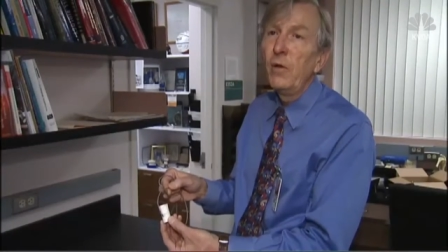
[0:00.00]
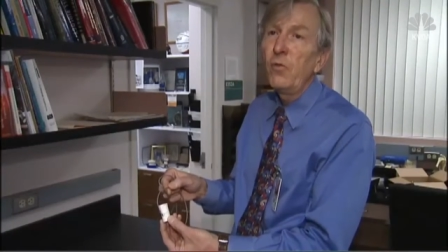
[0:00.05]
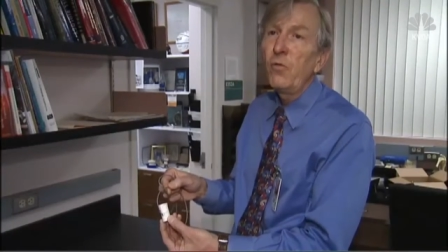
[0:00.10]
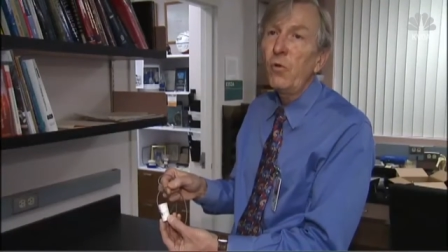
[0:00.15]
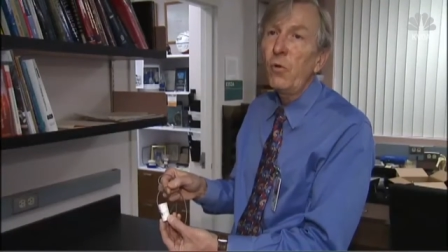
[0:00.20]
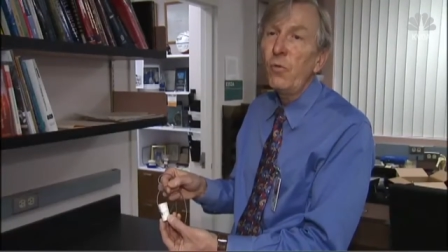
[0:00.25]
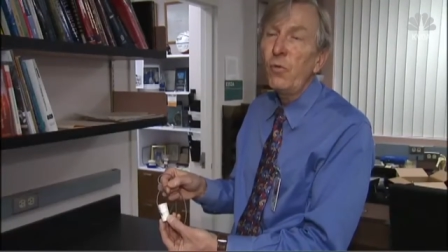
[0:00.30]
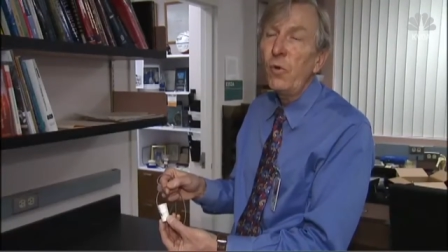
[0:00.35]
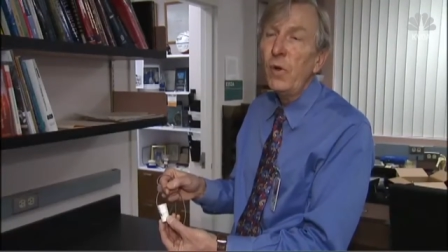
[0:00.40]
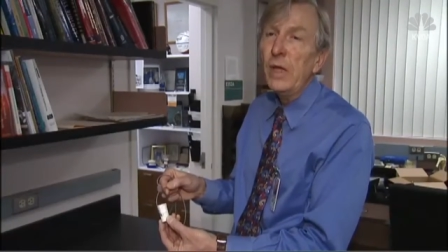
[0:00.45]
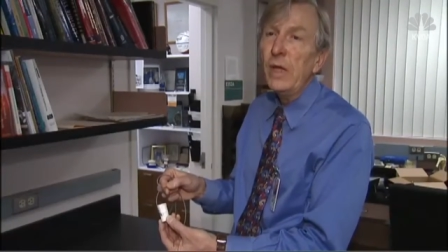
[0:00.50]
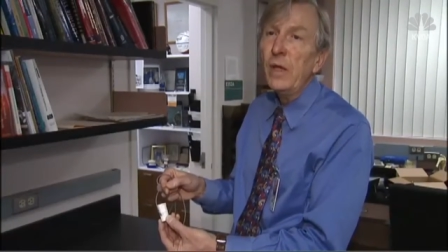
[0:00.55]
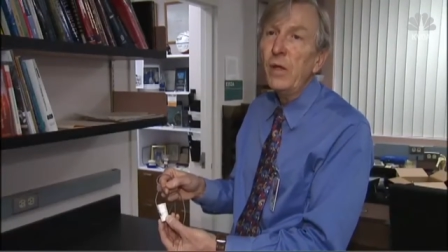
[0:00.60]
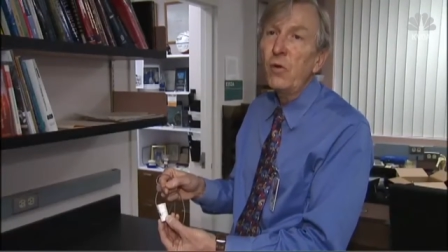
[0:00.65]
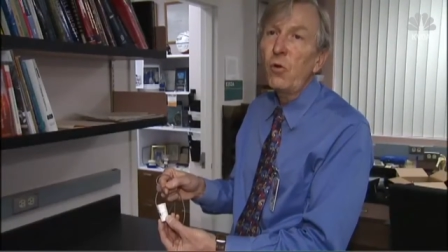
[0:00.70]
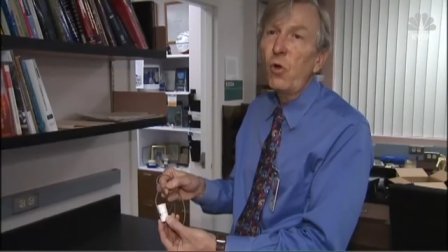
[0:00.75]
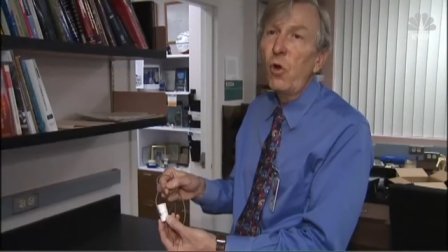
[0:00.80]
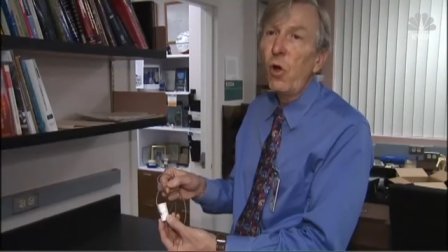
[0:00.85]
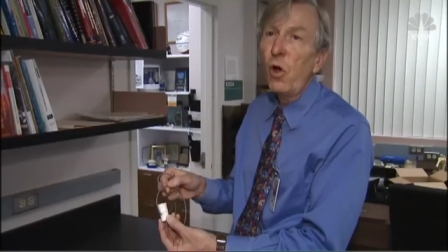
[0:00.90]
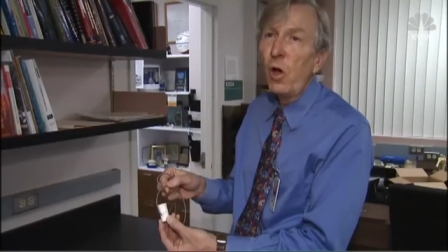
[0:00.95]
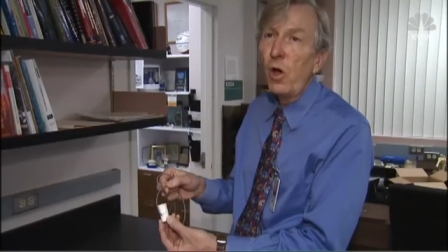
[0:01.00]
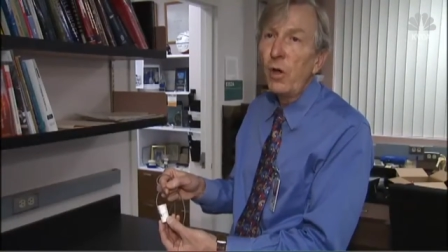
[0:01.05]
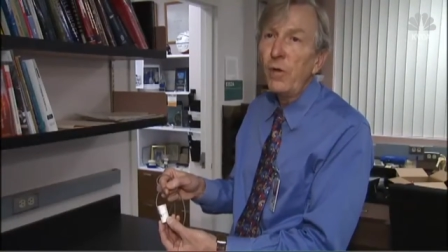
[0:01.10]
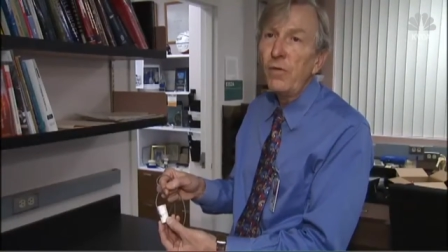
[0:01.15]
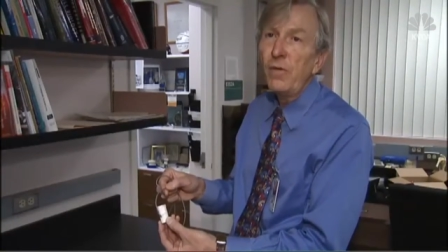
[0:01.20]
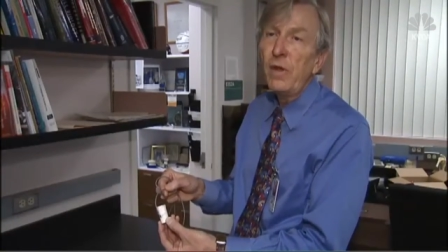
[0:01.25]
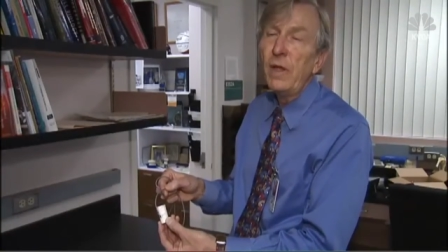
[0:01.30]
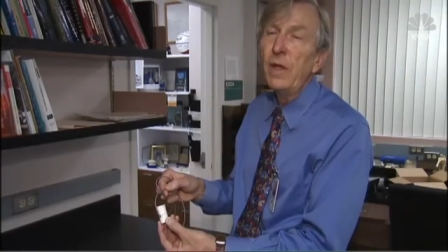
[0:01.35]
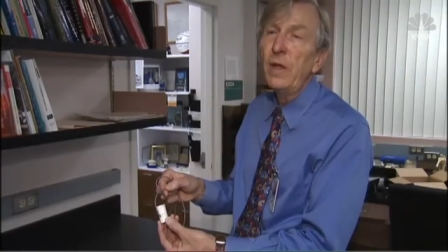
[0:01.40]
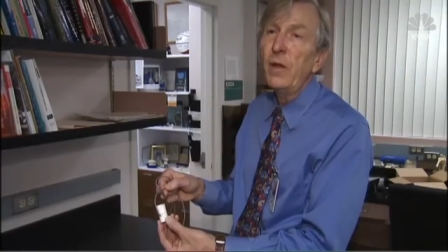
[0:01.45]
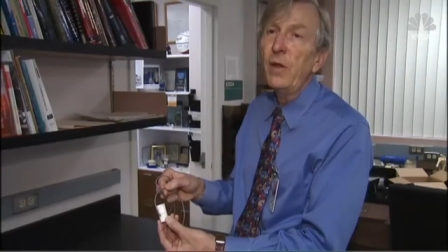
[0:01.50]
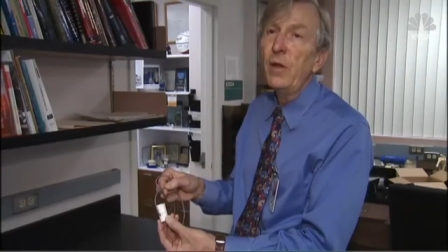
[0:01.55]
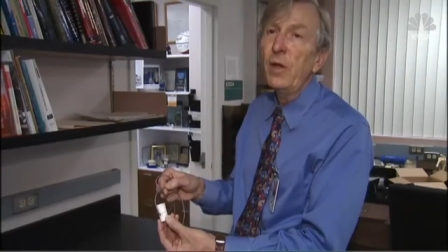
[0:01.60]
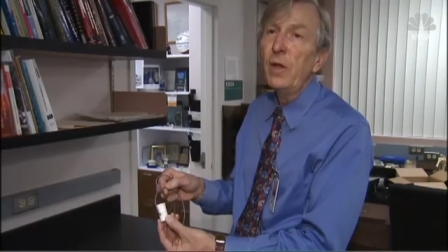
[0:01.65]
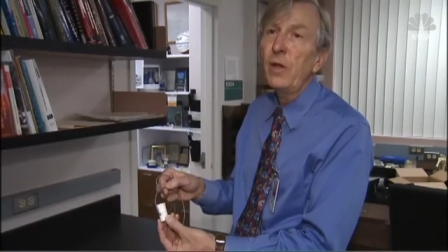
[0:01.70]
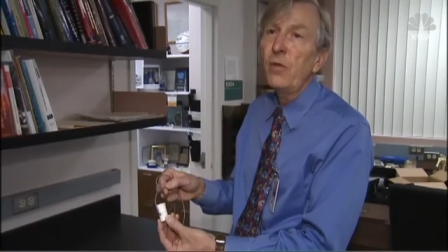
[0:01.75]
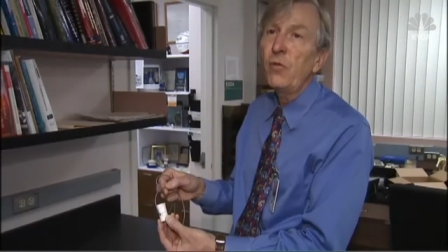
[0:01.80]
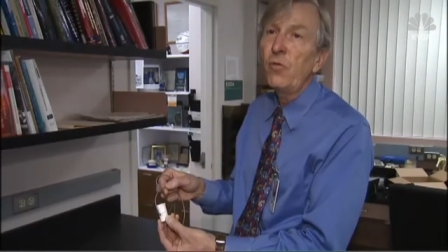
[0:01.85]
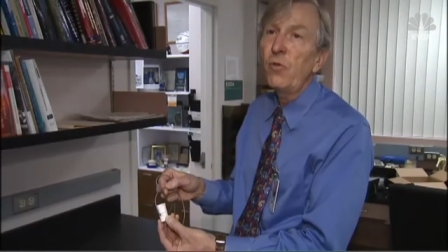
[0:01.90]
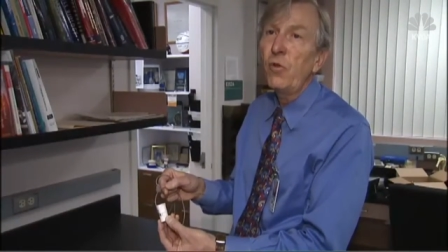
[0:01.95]
So if we can cause
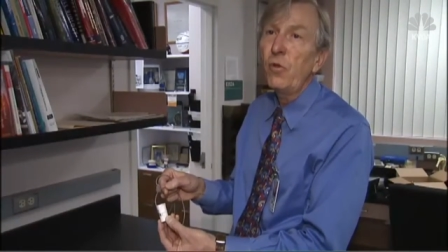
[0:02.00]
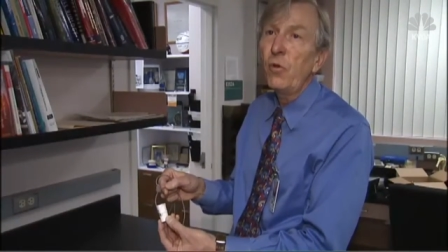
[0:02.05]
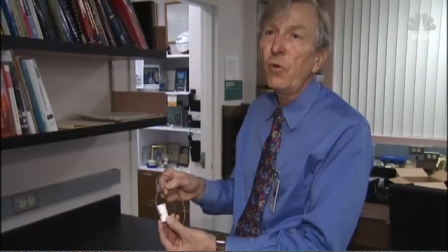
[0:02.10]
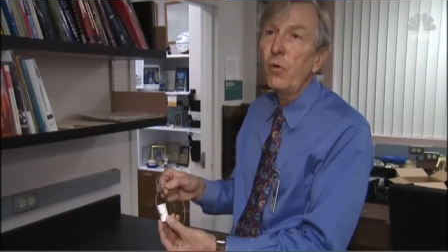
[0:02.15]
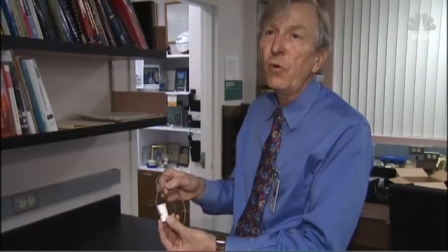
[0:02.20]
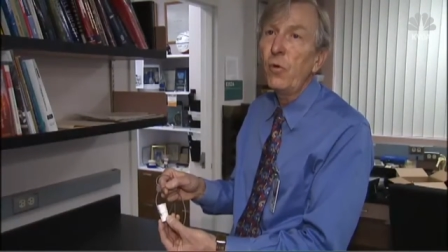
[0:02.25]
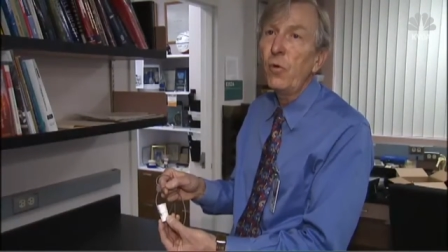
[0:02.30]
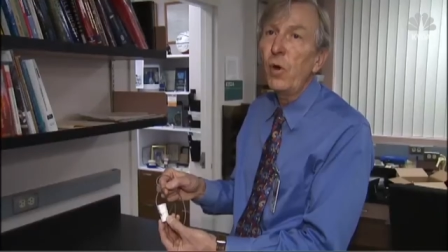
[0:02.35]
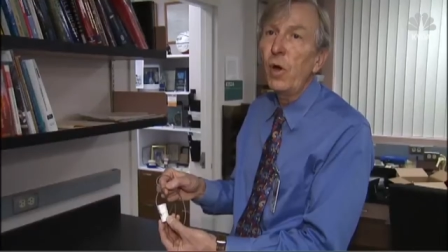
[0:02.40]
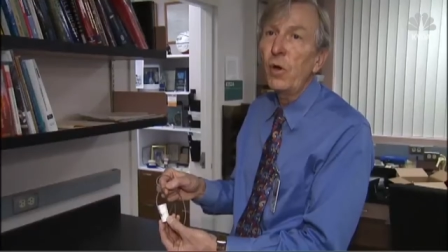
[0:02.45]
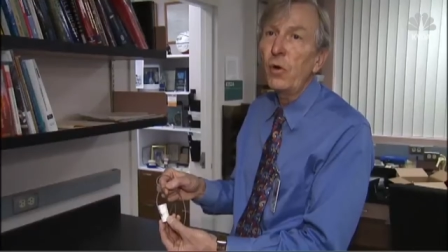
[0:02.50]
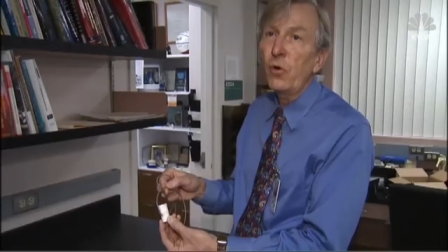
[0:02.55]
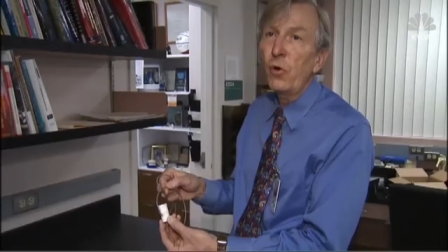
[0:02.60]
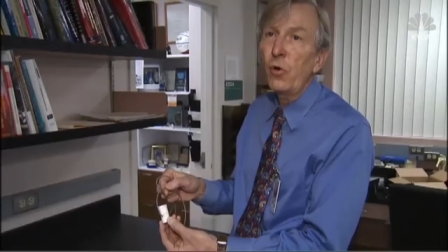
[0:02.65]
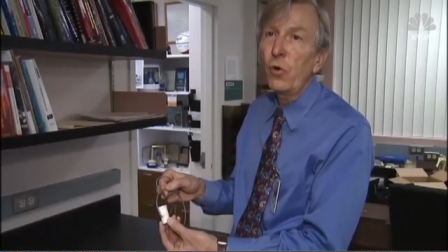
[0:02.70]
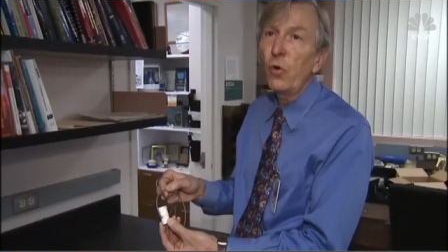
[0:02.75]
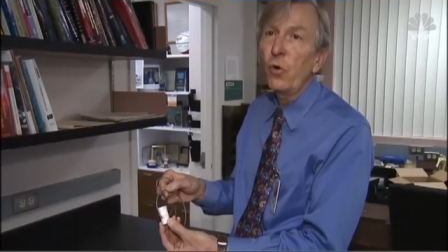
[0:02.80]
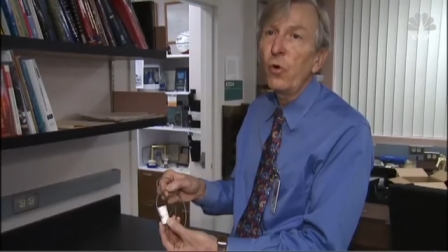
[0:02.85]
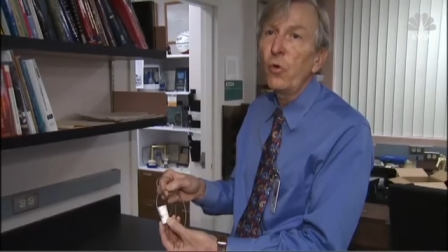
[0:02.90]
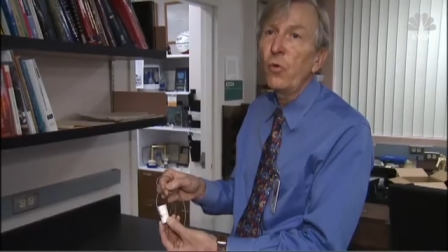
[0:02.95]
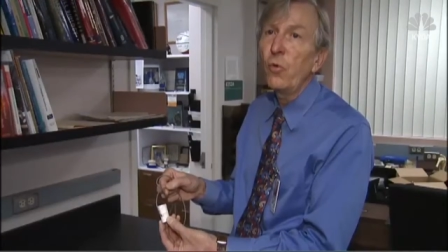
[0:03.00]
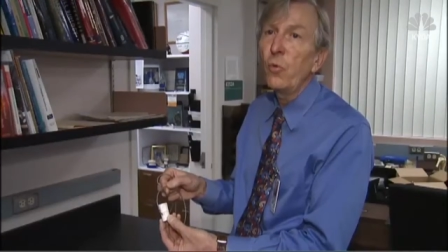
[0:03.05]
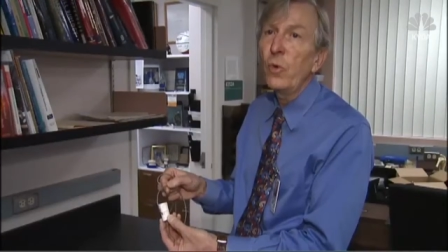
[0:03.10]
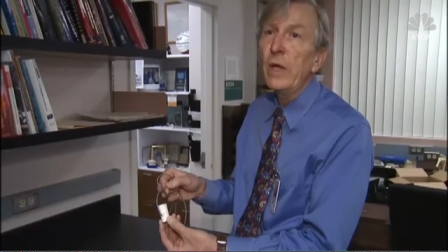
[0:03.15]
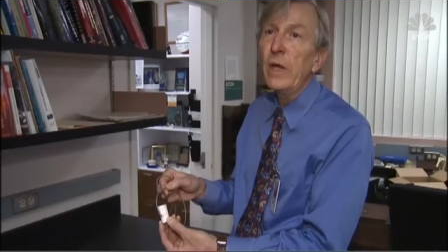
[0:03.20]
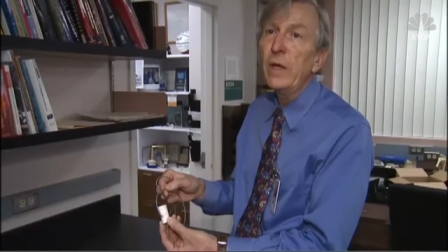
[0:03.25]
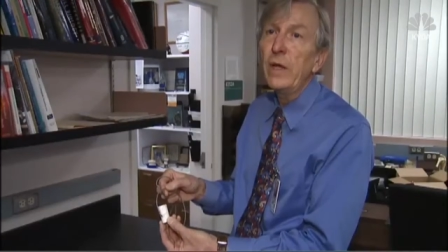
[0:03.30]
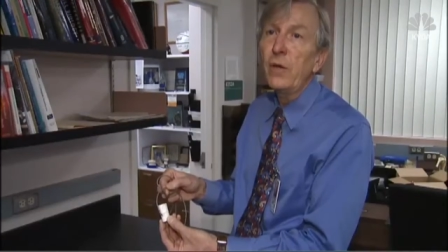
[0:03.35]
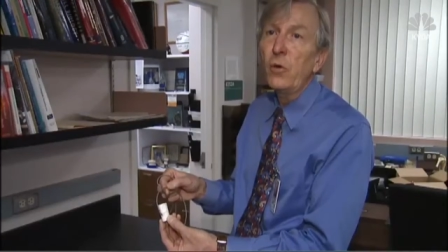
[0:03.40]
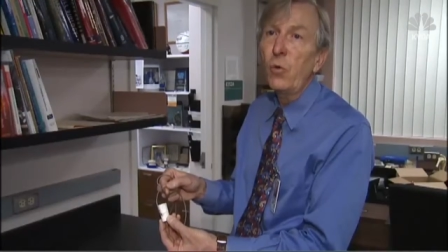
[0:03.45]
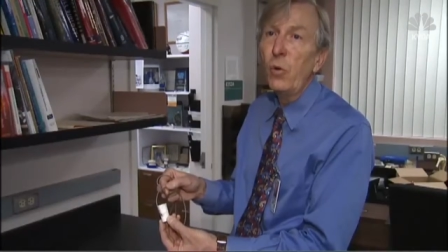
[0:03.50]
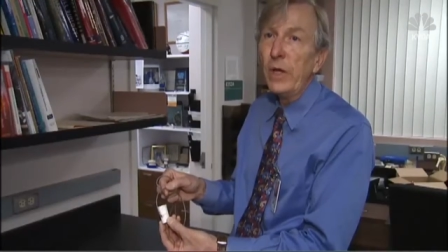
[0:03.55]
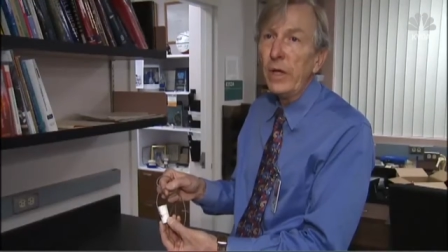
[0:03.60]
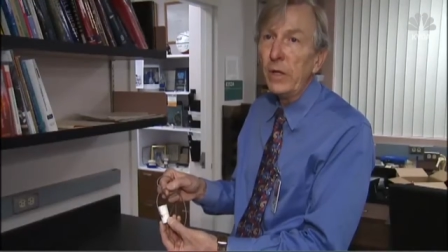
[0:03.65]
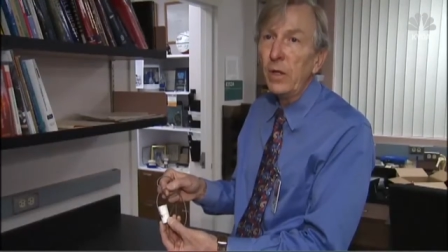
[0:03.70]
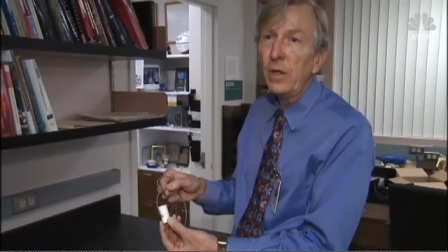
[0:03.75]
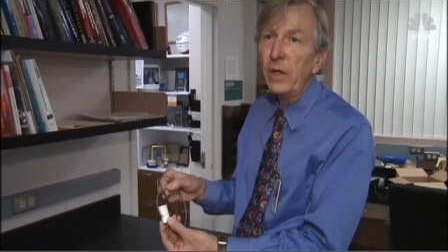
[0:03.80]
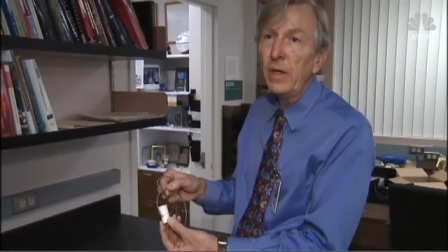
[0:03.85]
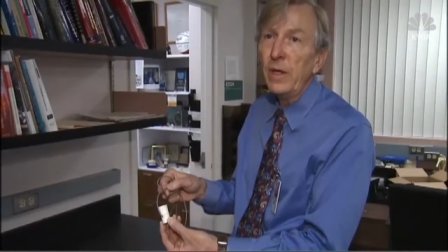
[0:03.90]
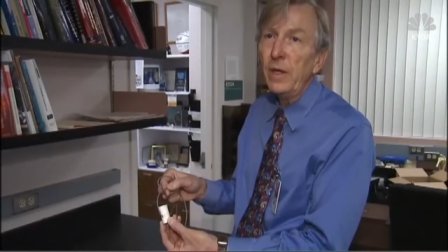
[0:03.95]
healing to occur really
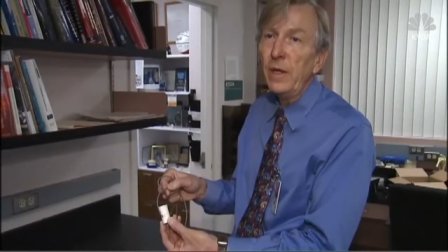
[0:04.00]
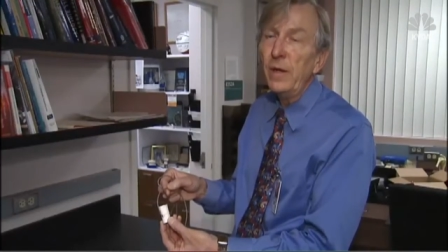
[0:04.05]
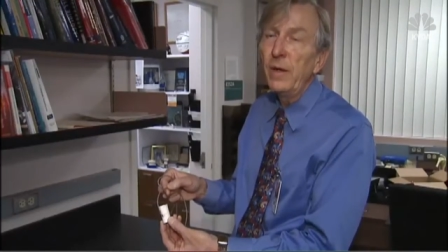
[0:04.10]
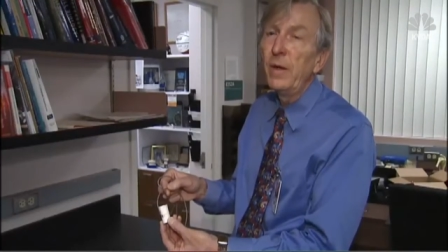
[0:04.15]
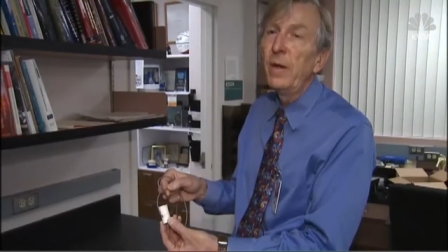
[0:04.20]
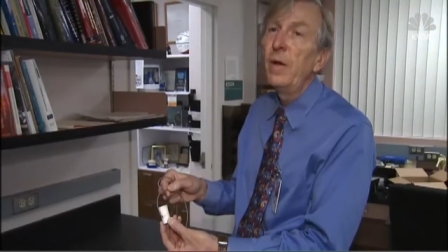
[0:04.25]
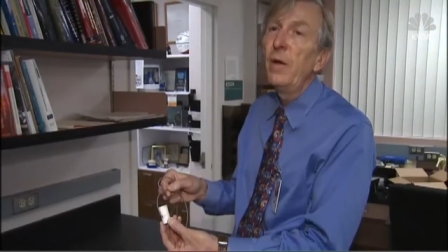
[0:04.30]
quickly,